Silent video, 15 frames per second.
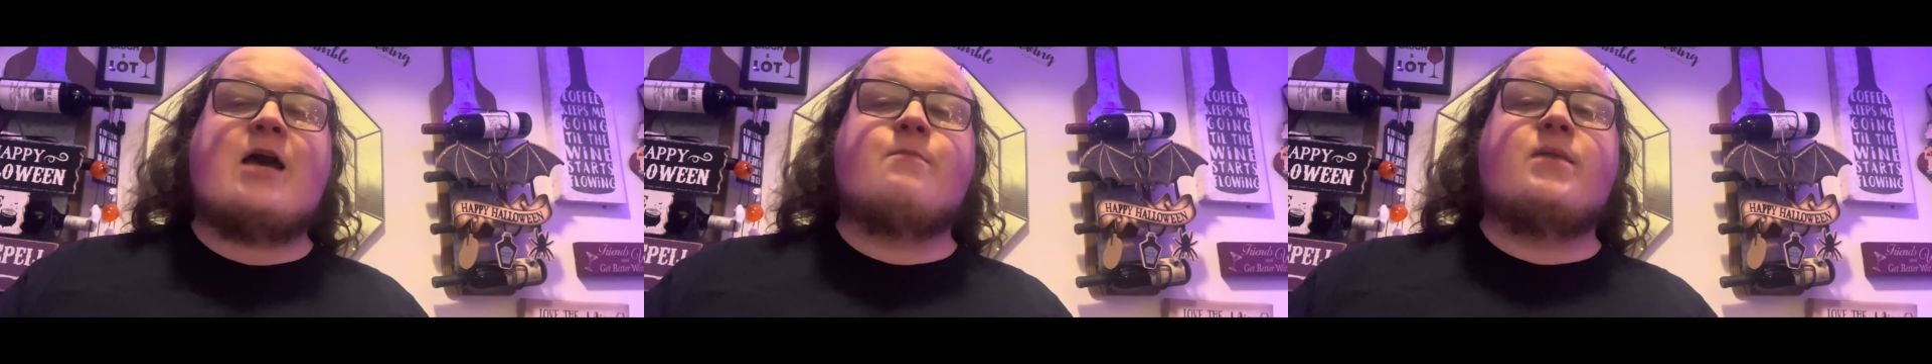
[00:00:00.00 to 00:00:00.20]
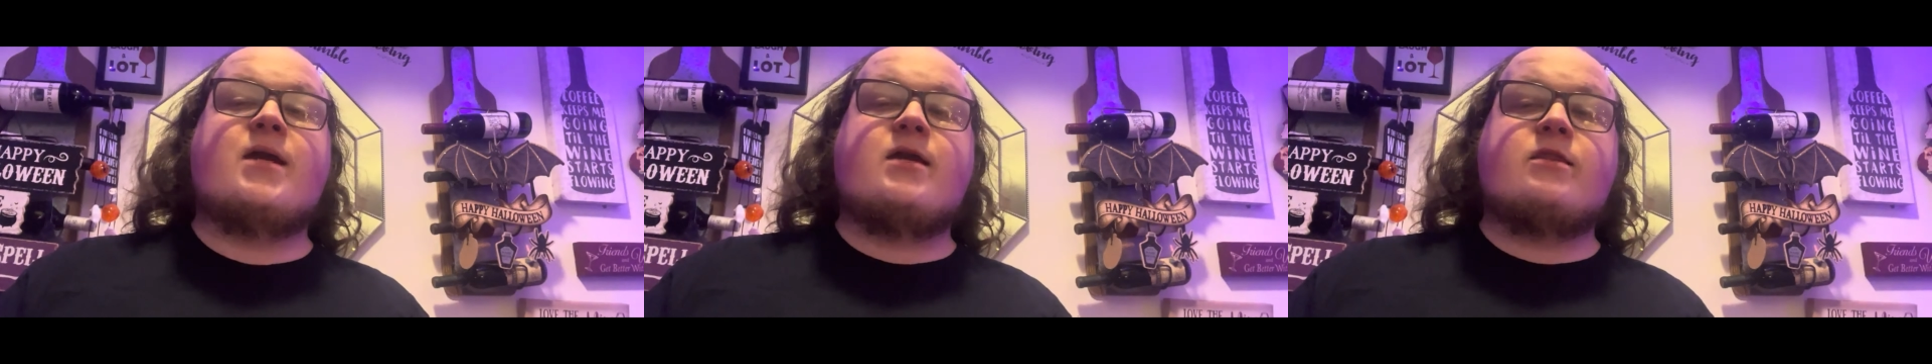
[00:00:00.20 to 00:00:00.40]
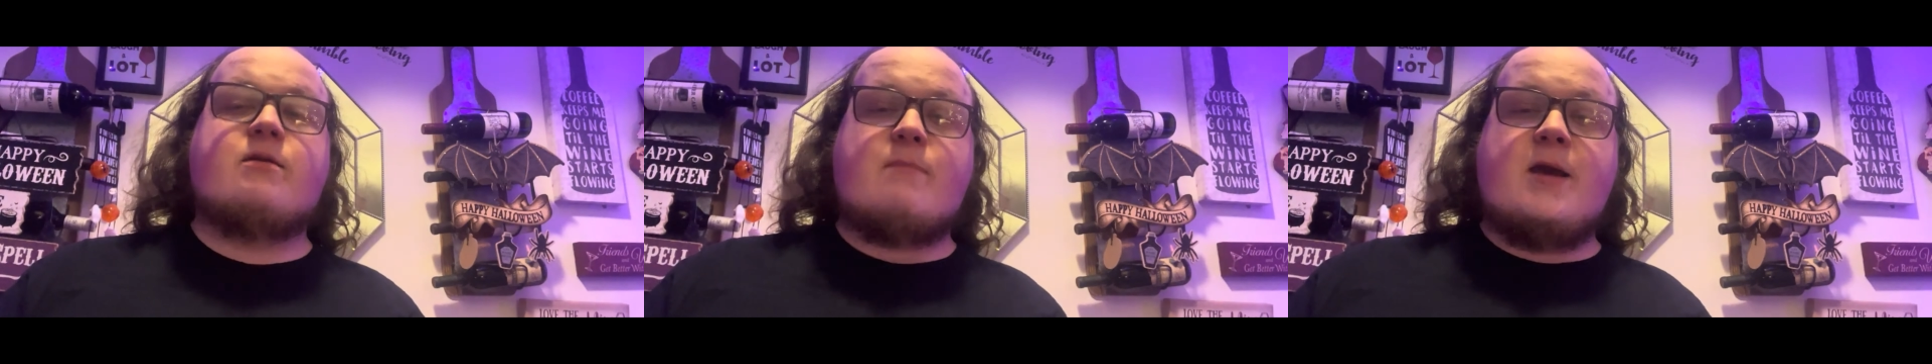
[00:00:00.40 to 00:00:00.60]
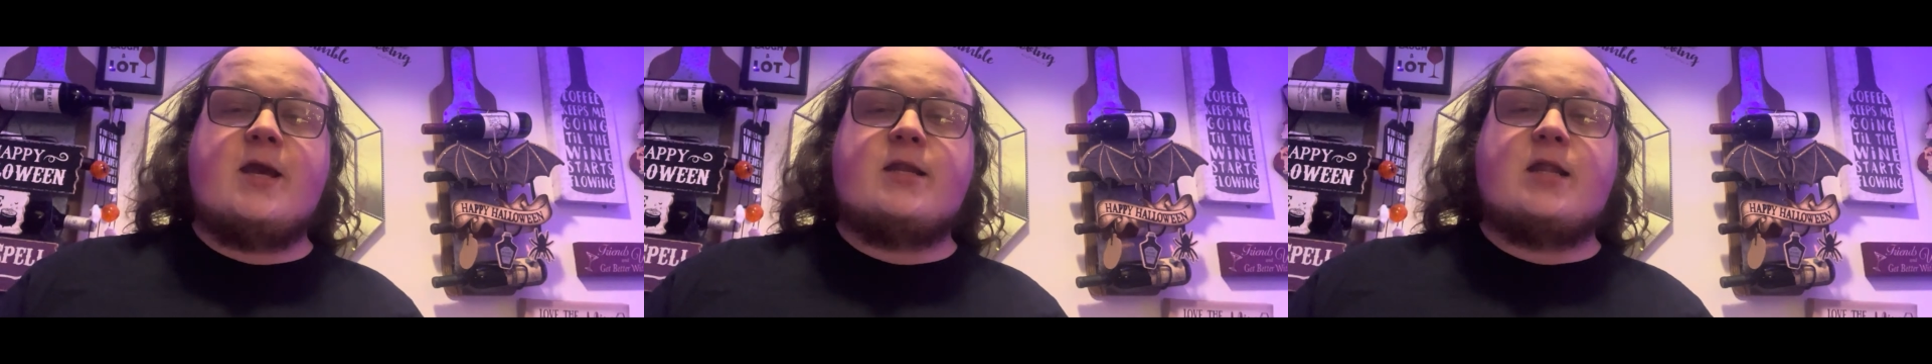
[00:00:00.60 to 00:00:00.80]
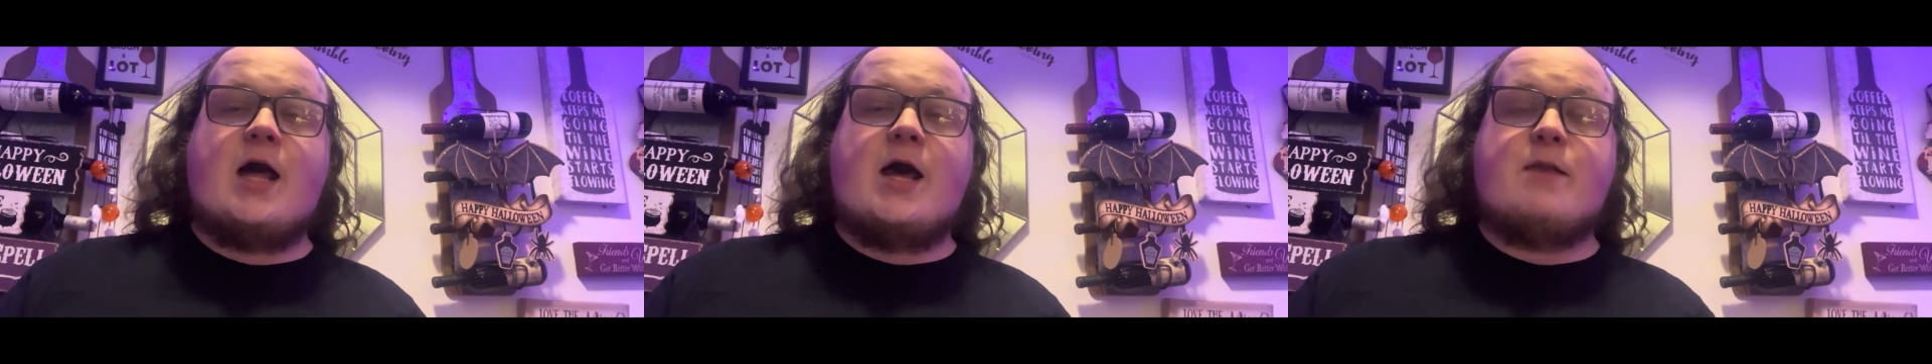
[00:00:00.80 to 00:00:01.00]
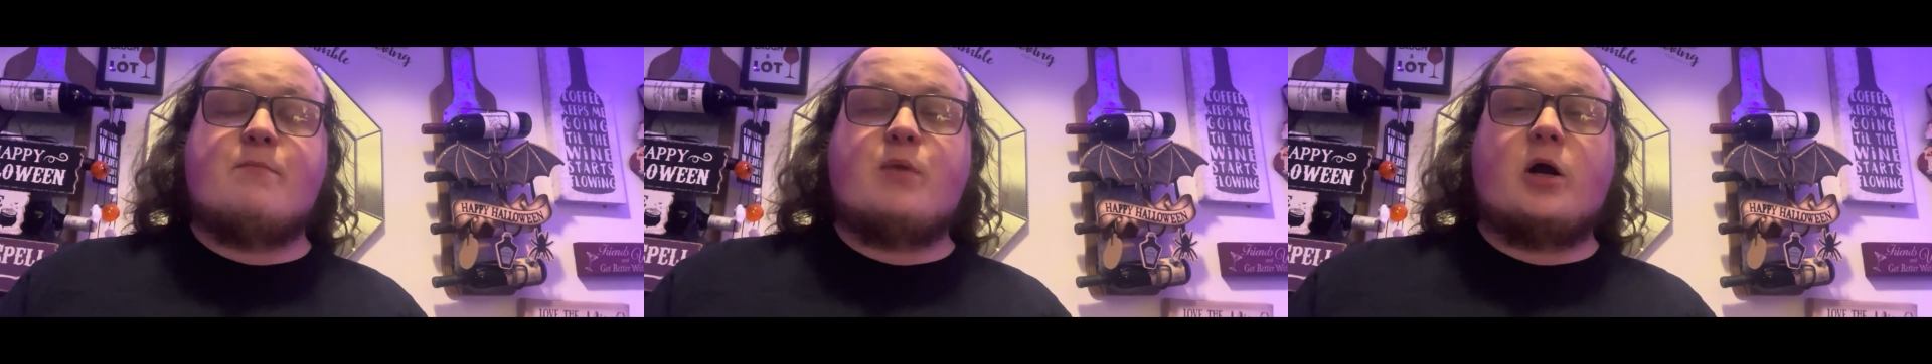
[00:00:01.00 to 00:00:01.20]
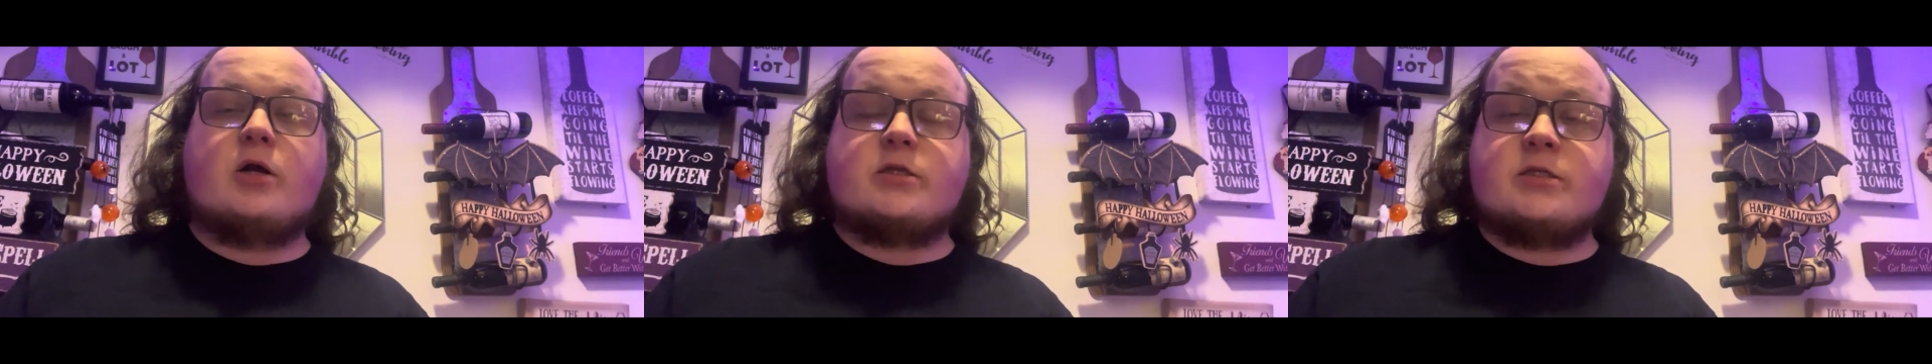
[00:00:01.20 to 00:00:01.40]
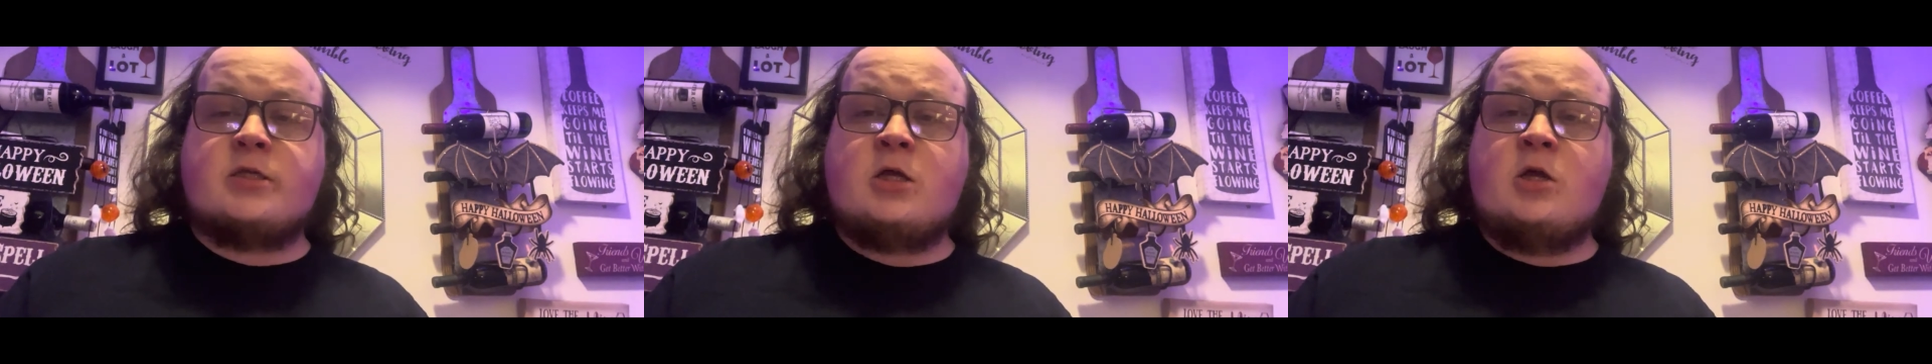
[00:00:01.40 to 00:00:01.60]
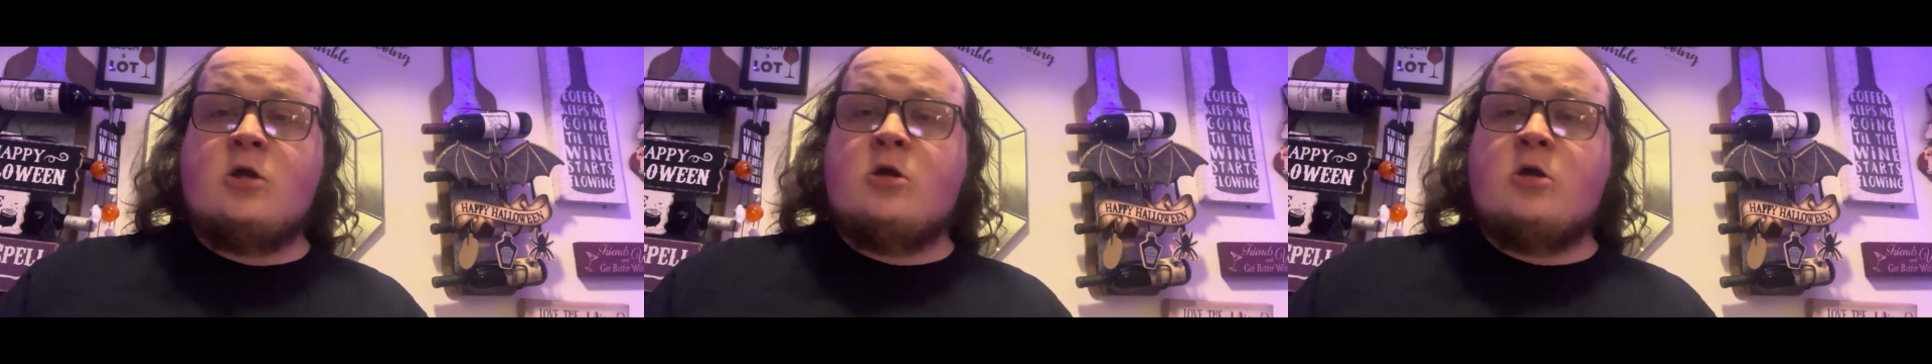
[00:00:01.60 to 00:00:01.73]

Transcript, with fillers: I mean the mainline books.